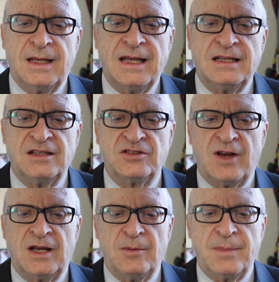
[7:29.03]
It is
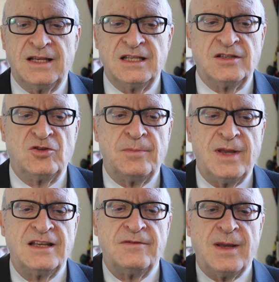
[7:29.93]
recommended to
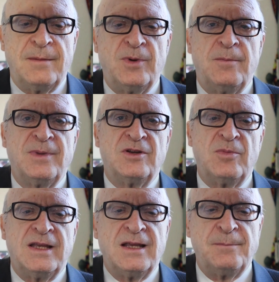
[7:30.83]
place paper
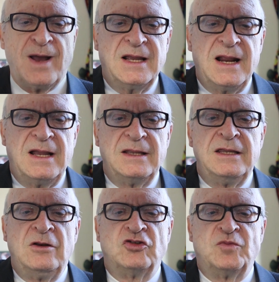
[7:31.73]
between the mask and
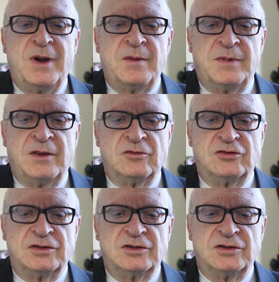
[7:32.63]
the eyelids.